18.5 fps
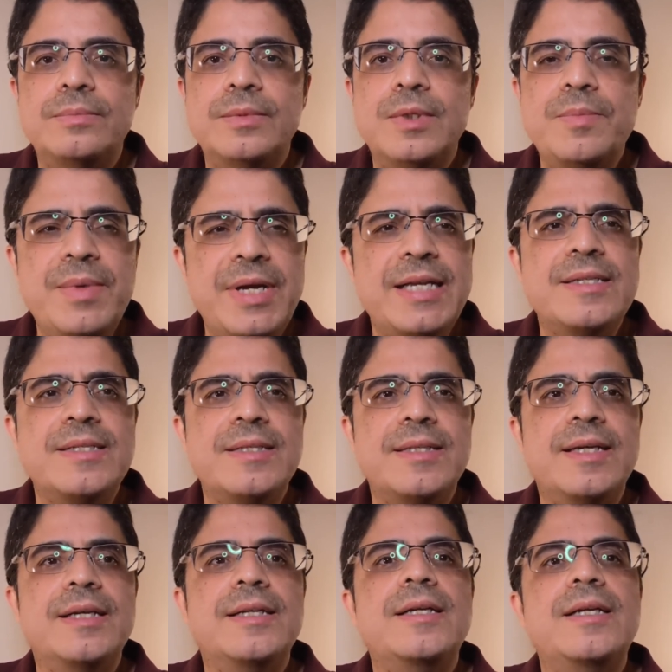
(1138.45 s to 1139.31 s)
Imagine
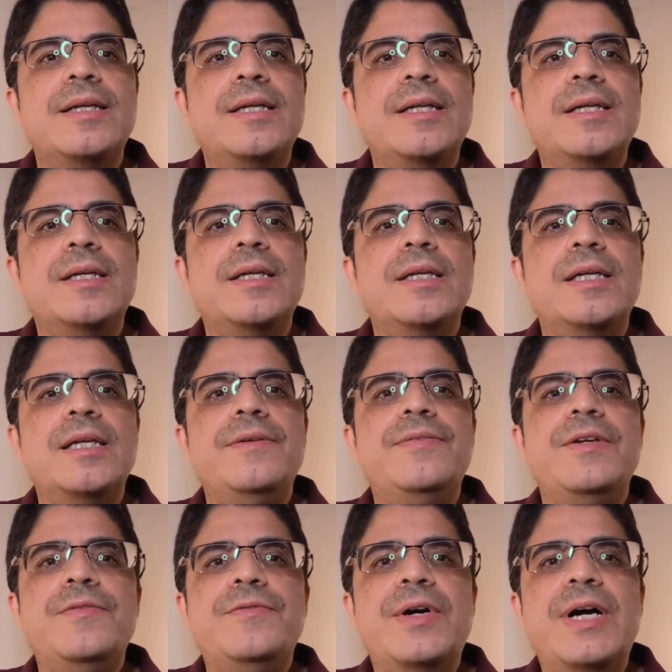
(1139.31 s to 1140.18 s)
that.
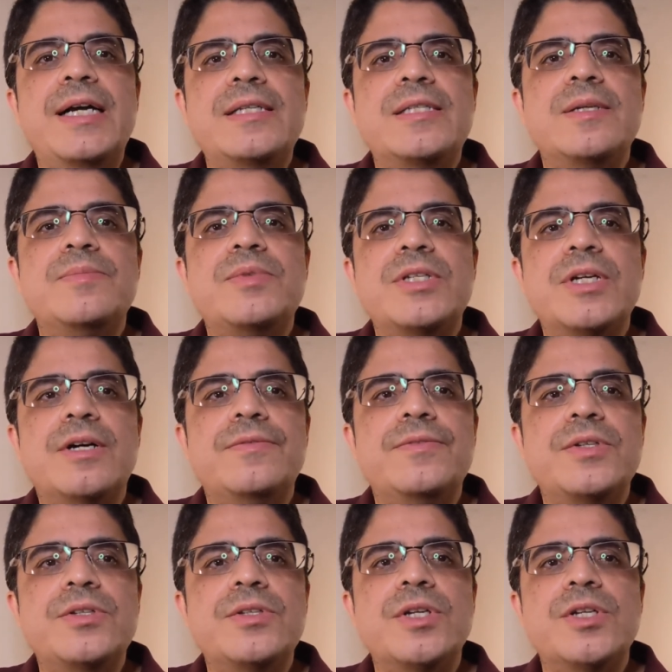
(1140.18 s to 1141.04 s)
If he finds
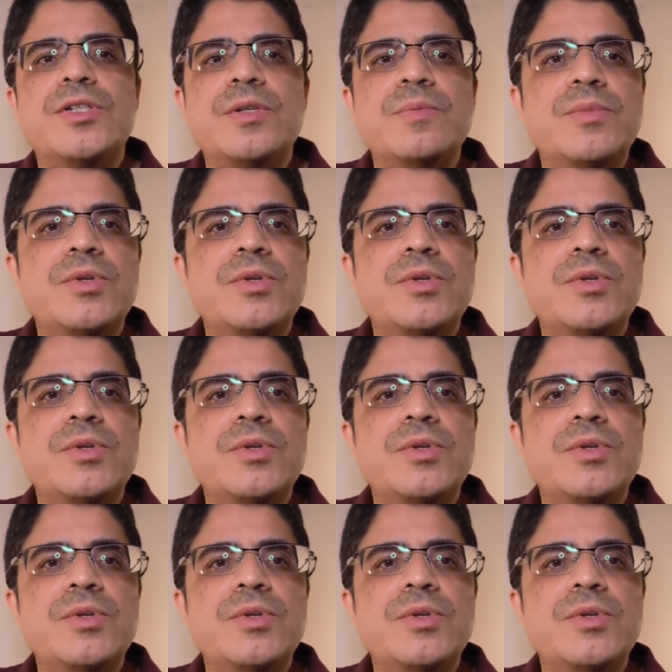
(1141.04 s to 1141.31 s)
himself in such a